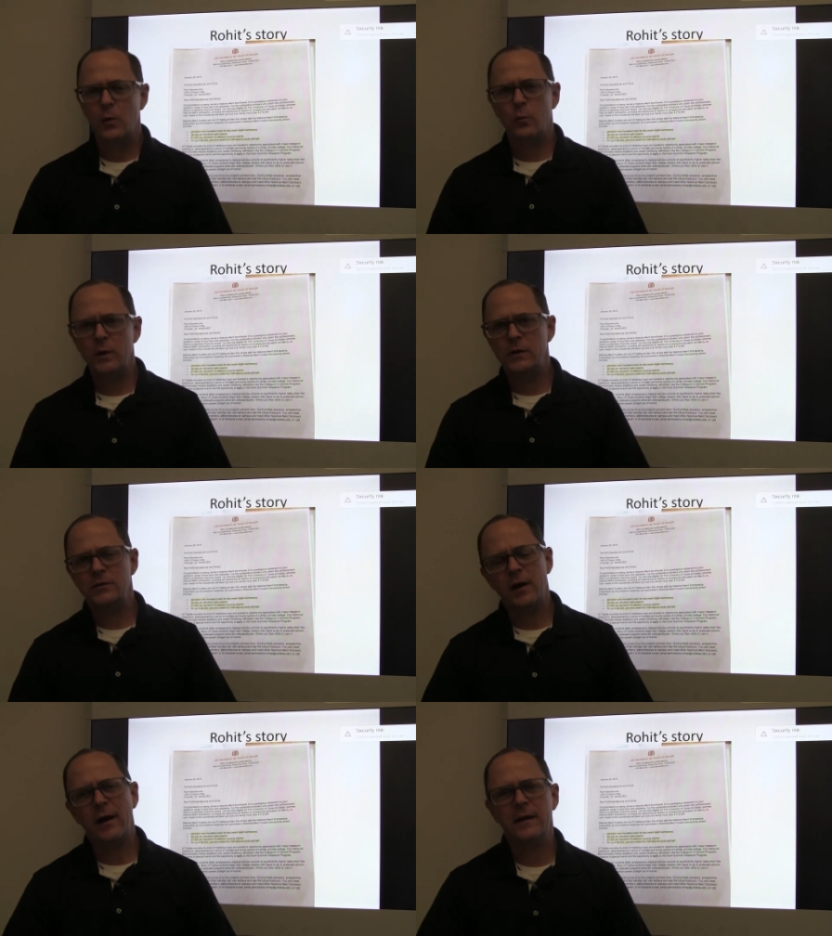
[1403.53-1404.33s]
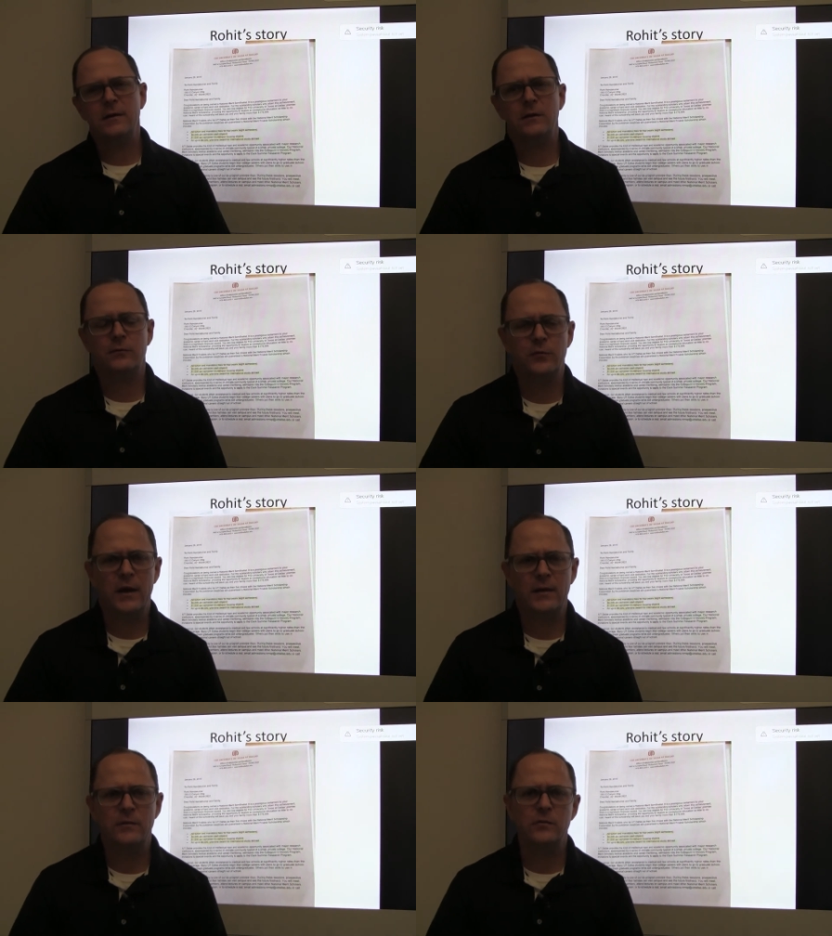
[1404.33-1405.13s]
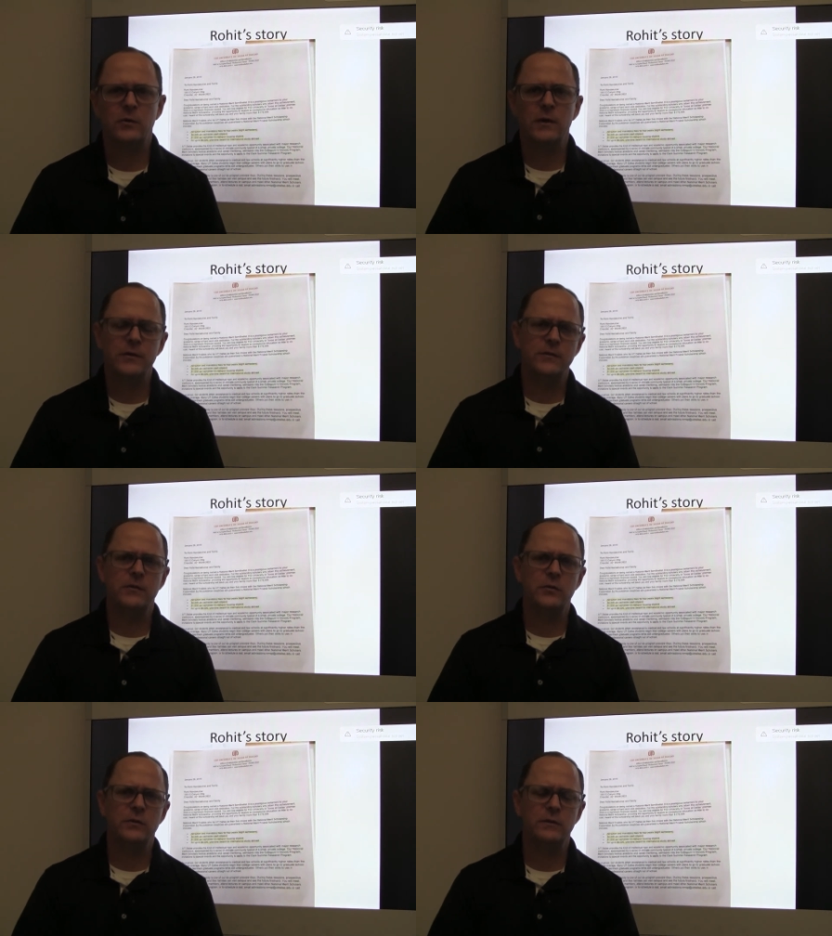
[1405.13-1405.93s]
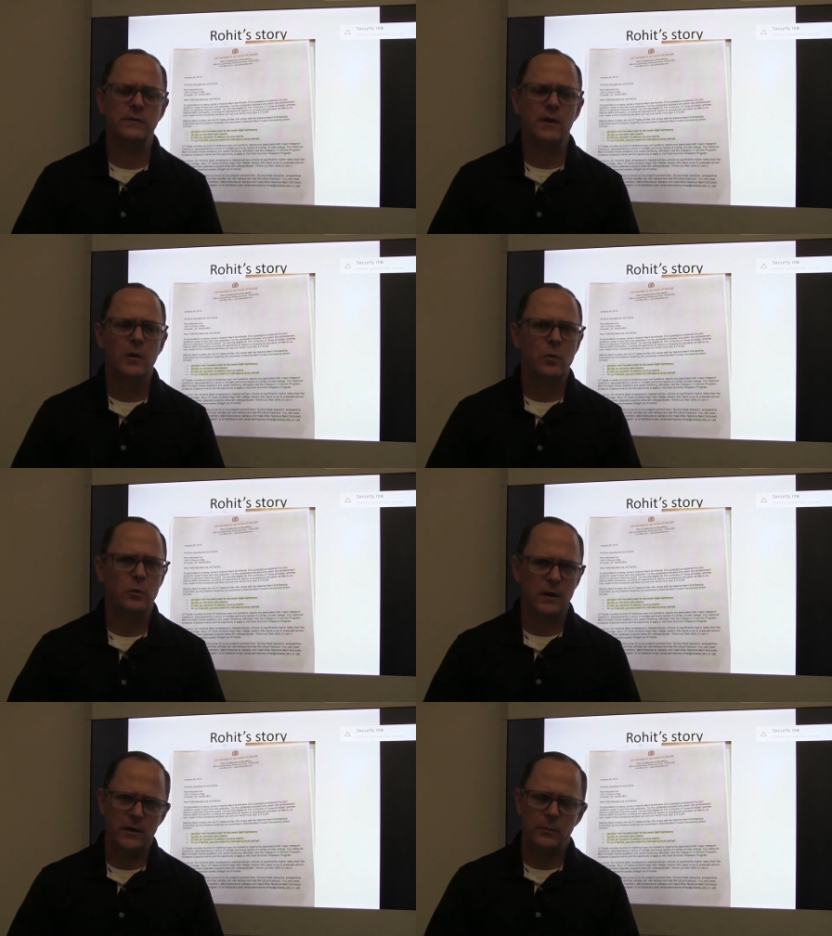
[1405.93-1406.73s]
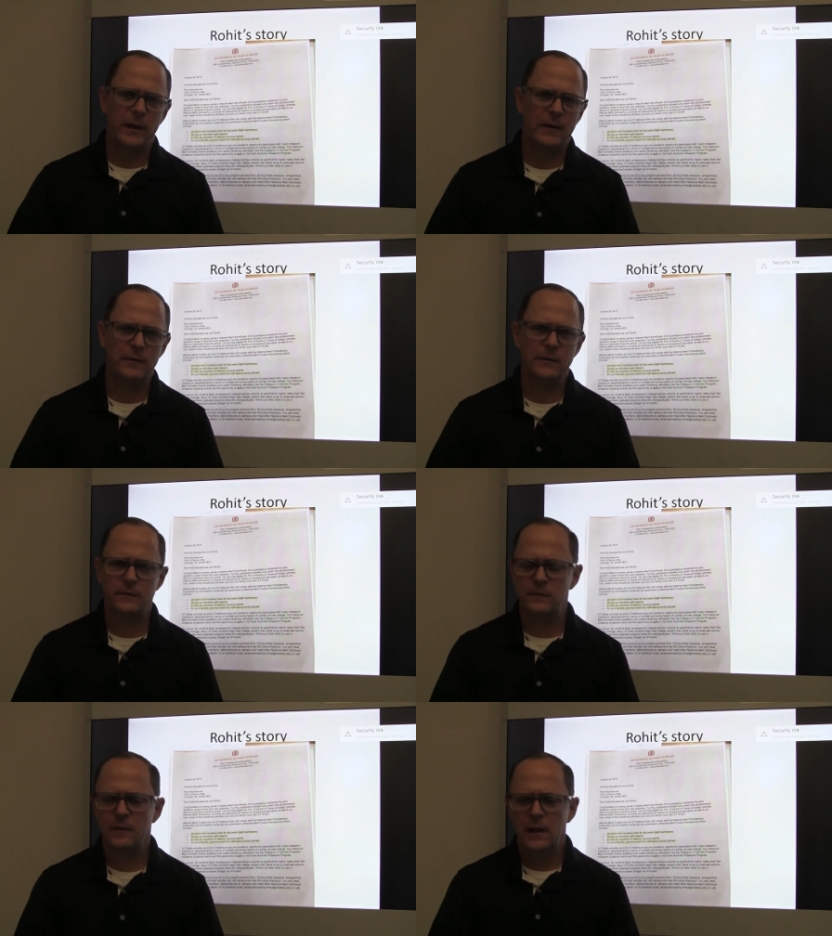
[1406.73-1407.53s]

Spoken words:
When you're talking to your friends or other students or other parents,